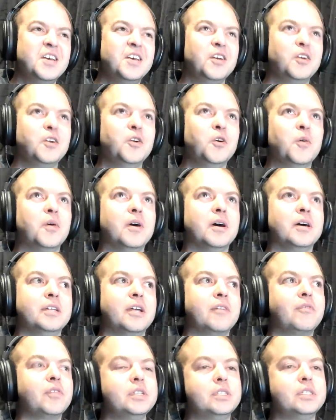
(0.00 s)
who
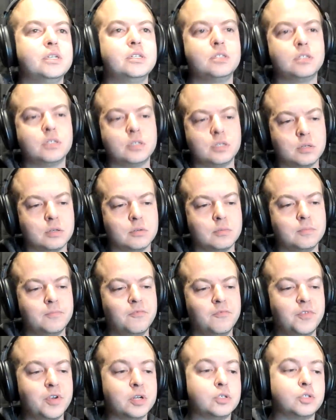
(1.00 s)
definitely tend to
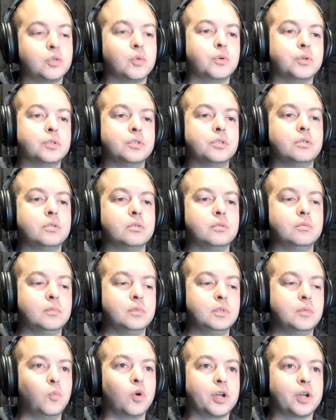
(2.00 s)
veer towards
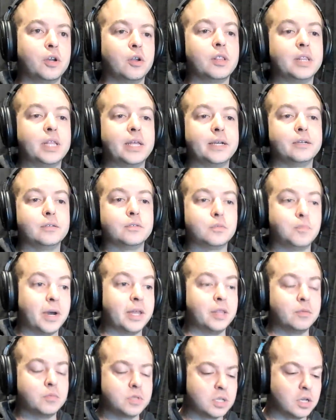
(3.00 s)
working on things
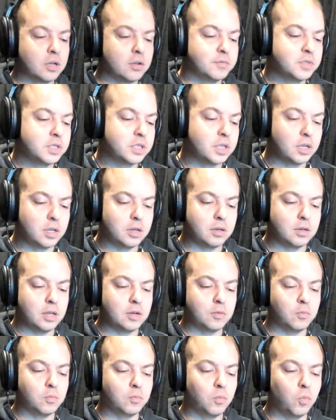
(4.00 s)
by themselves
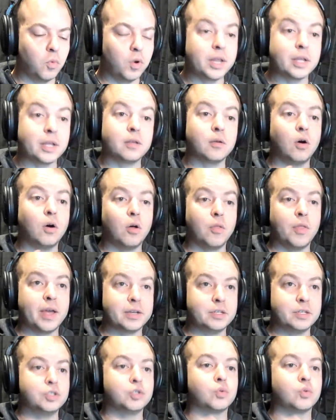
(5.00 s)
and wanting all
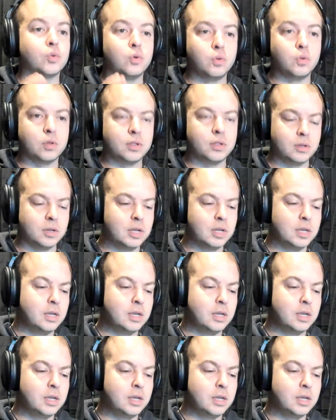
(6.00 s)
that control and